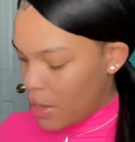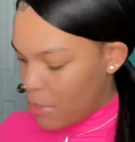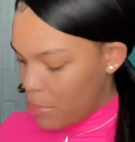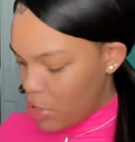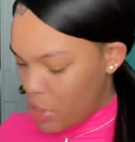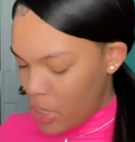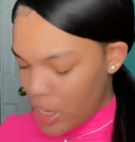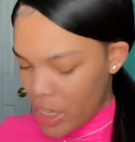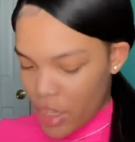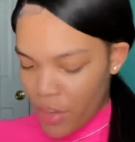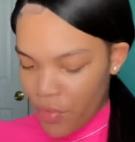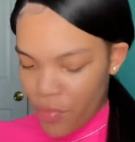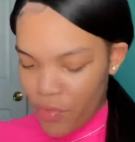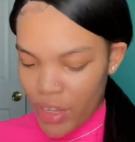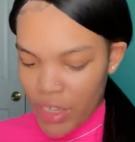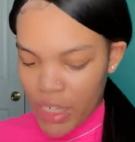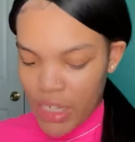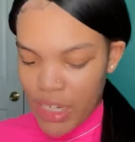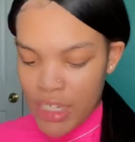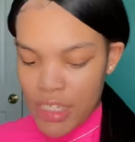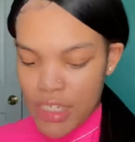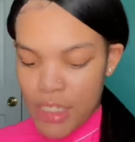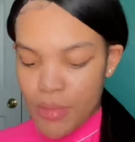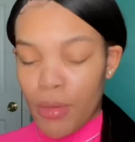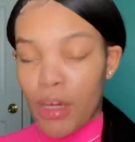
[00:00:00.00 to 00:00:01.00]
you get the 50
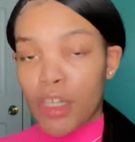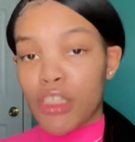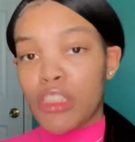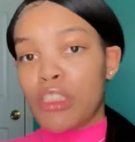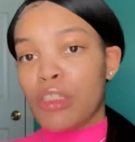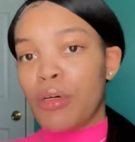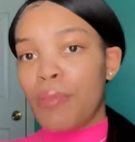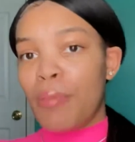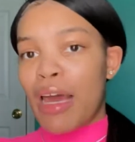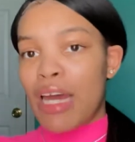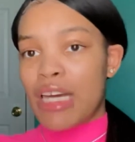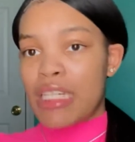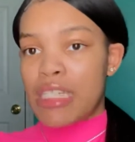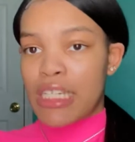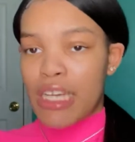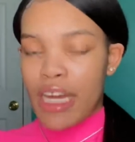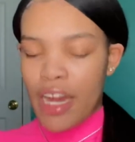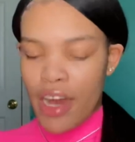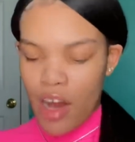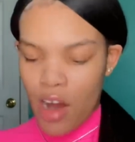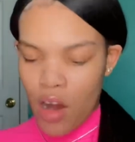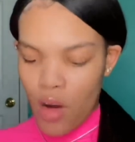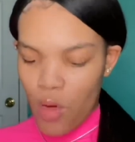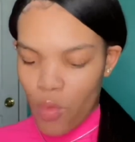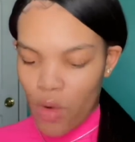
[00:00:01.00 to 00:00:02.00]
disposable
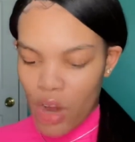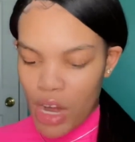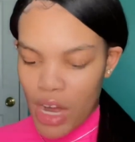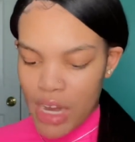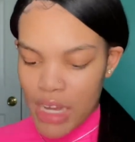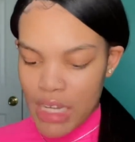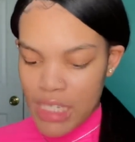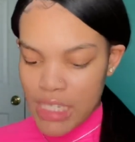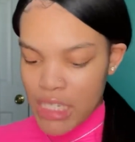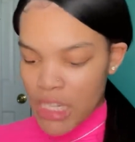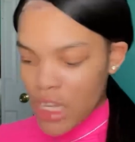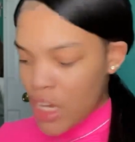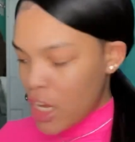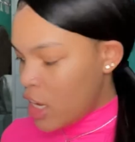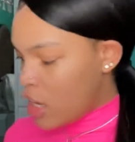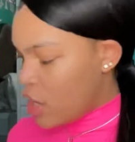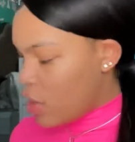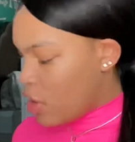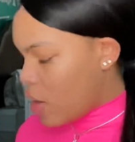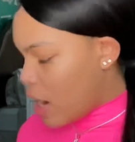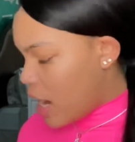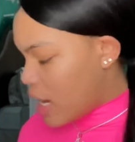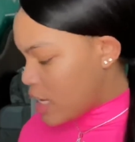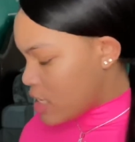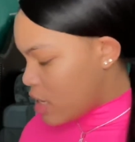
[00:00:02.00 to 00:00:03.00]
mascara wands. You
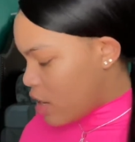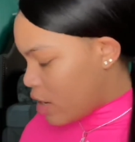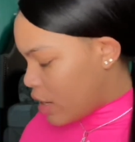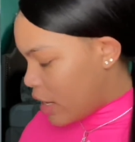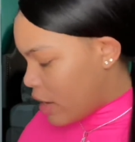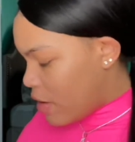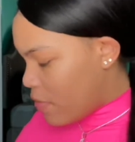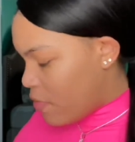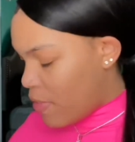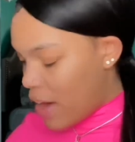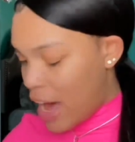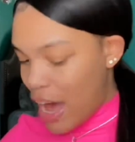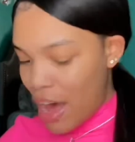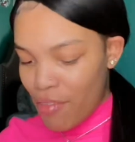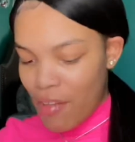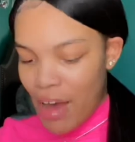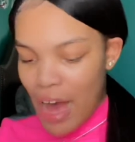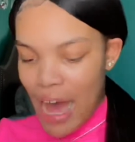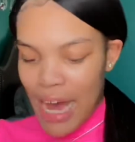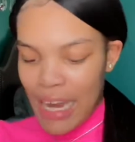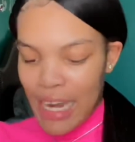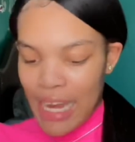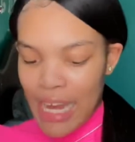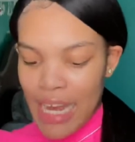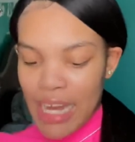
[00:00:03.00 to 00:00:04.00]
also get five
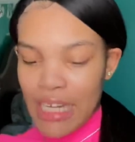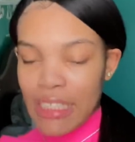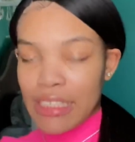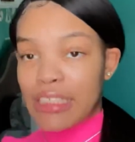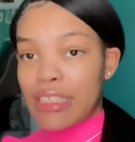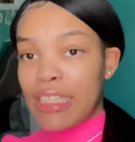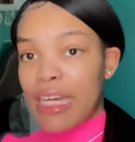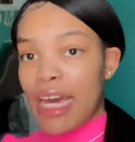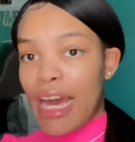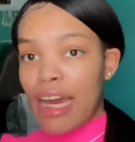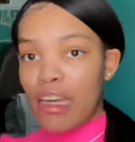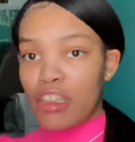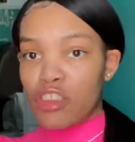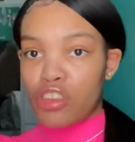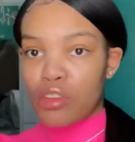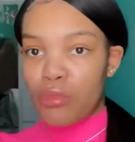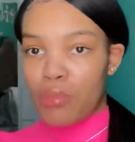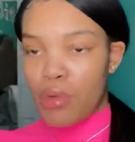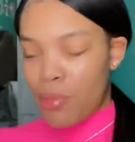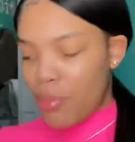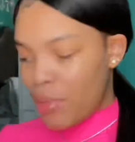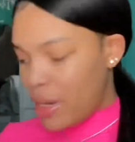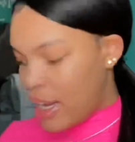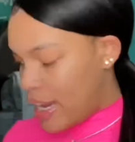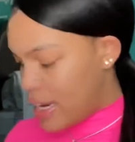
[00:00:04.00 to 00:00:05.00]
eyelash checks.
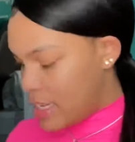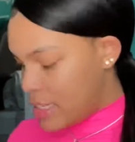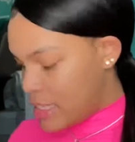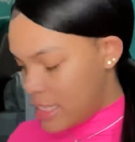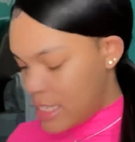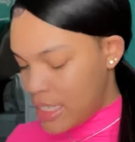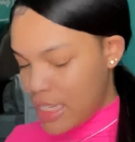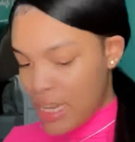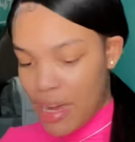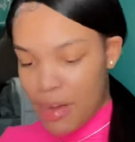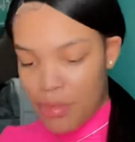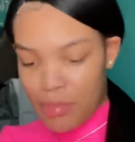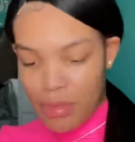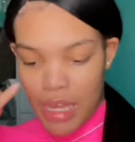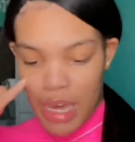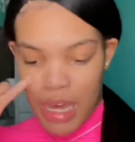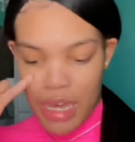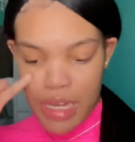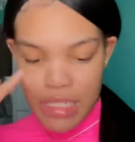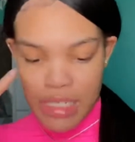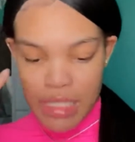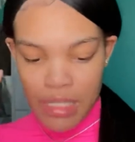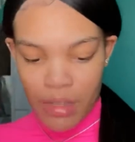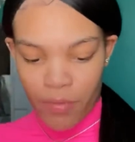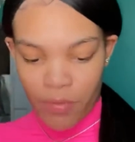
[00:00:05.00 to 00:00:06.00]
Remember, that's the same thing as
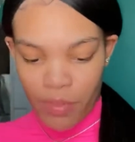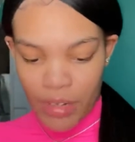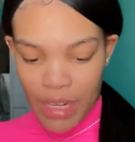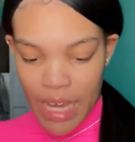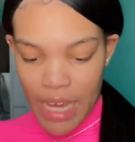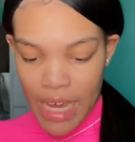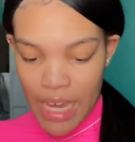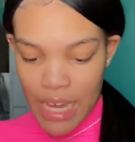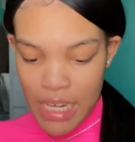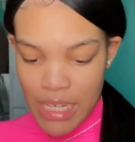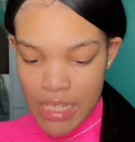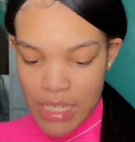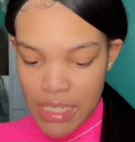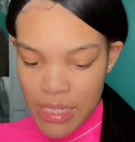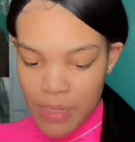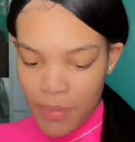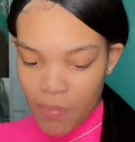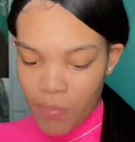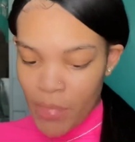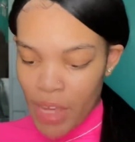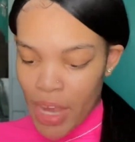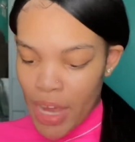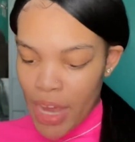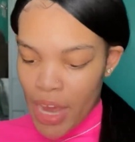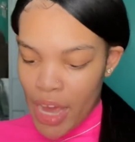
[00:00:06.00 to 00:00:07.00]
the flex.
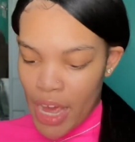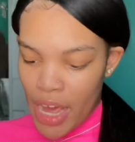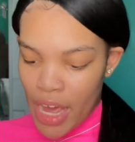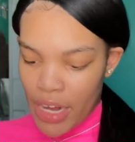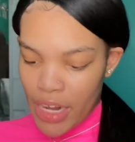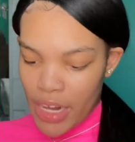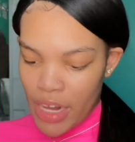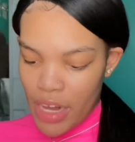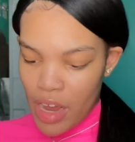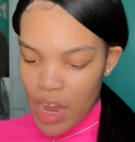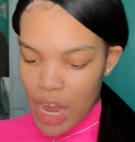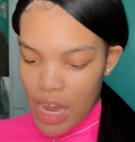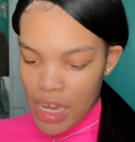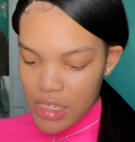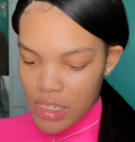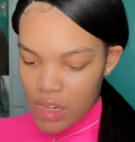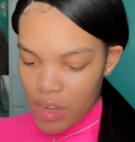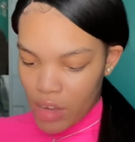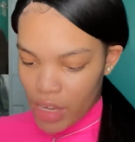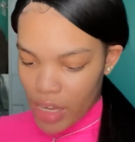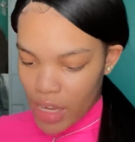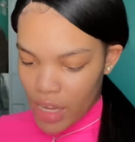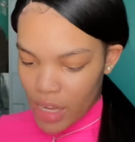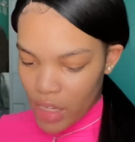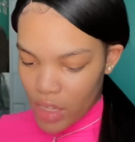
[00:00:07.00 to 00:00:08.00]
And then you also
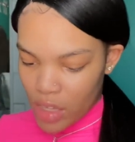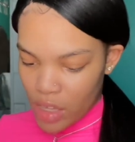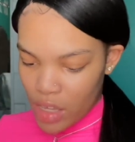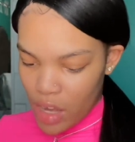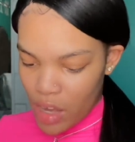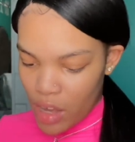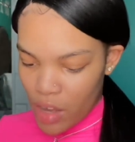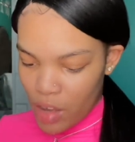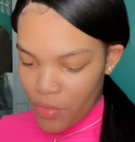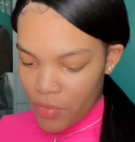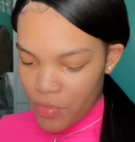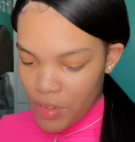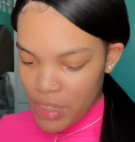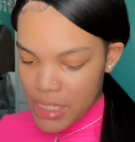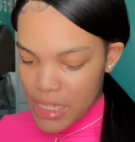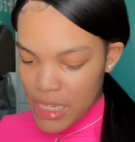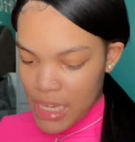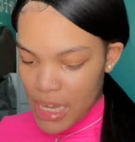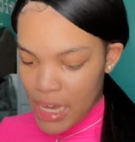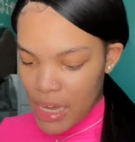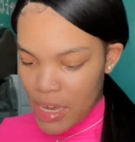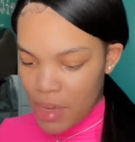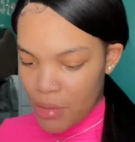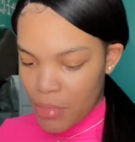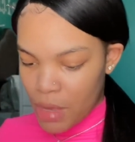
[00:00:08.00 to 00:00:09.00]
get the
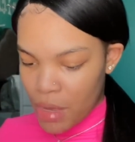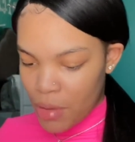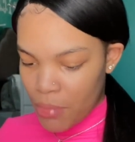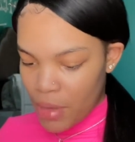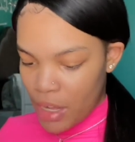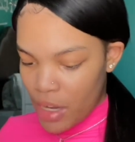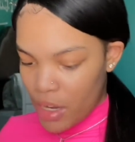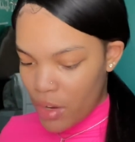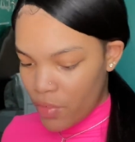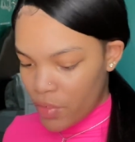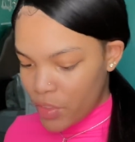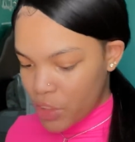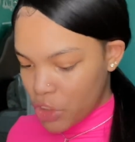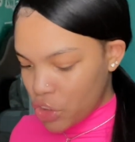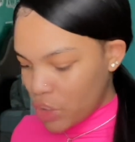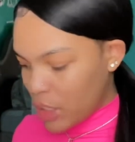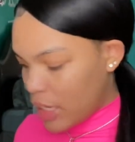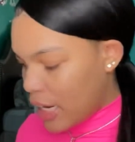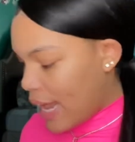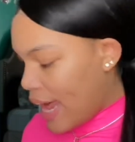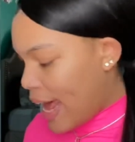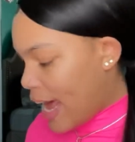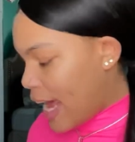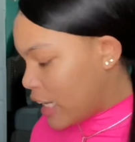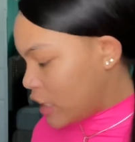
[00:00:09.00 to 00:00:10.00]
15mm individual
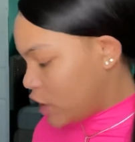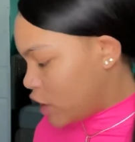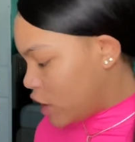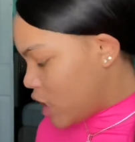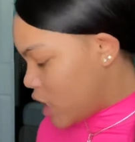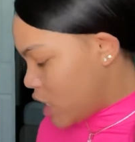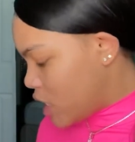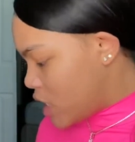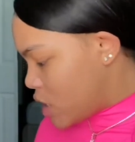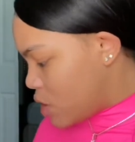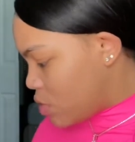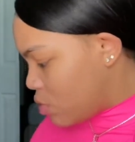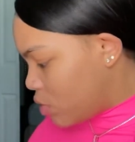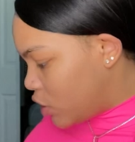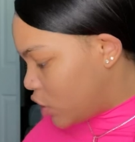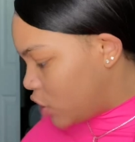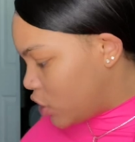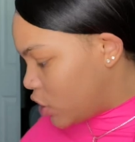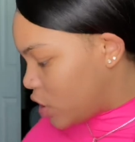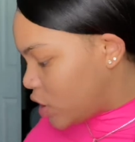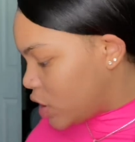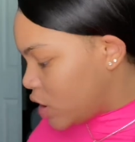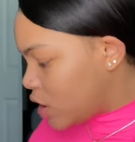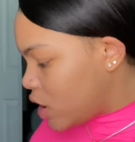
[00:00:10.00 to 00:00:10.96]
lashes, which is